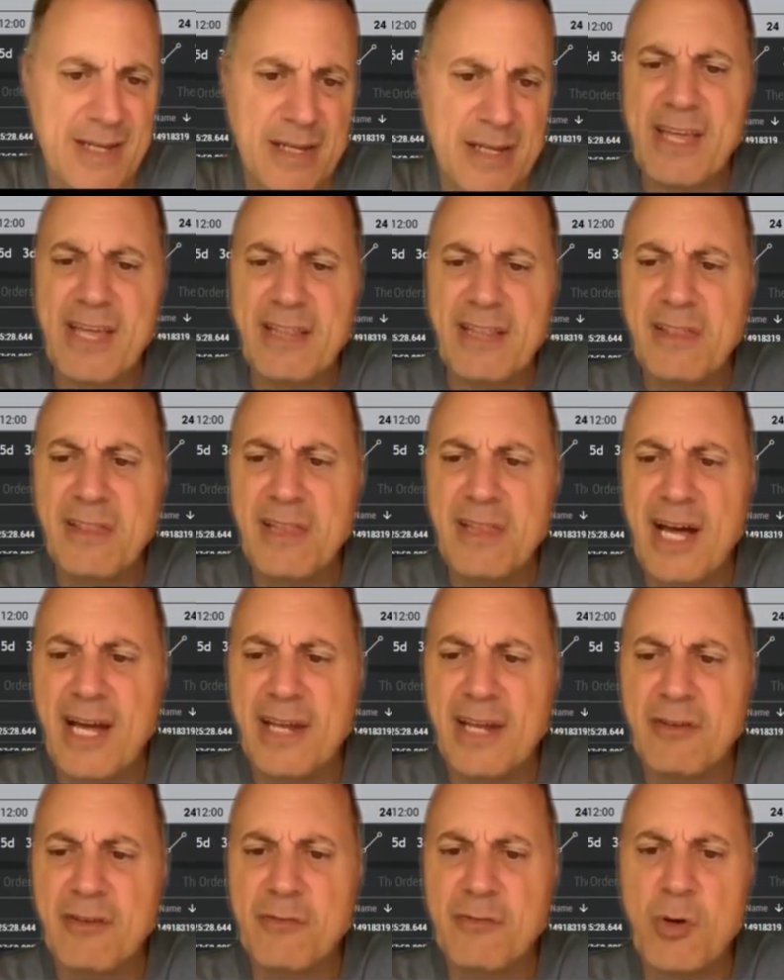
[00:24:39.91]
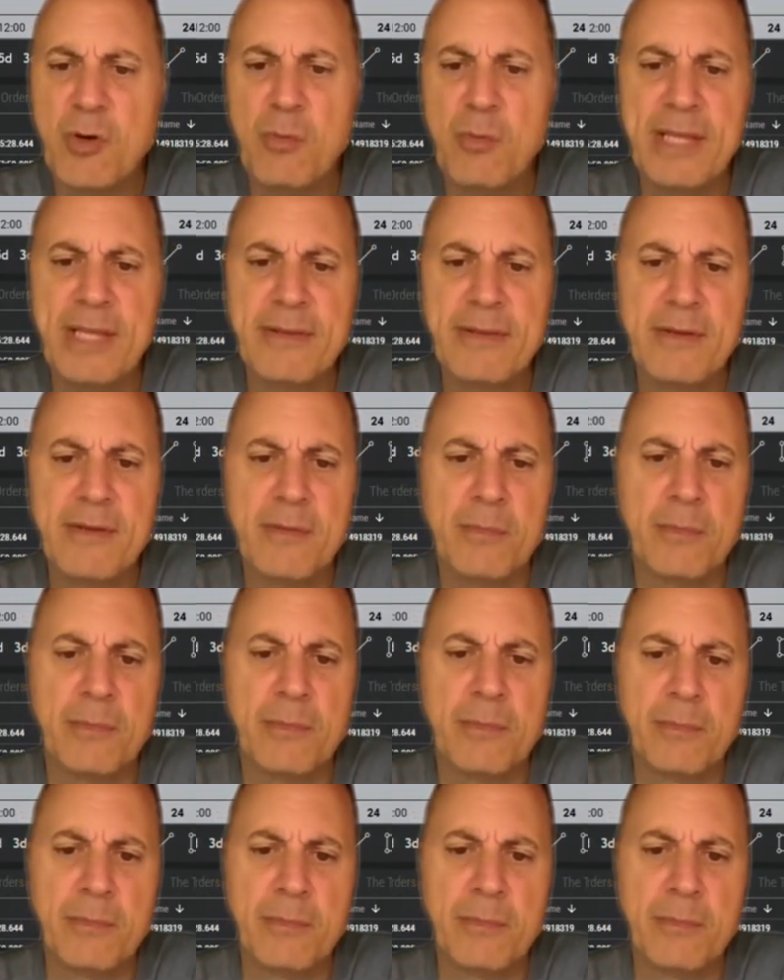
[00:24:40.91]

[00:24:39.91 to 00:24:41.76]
That's a lot of momentum.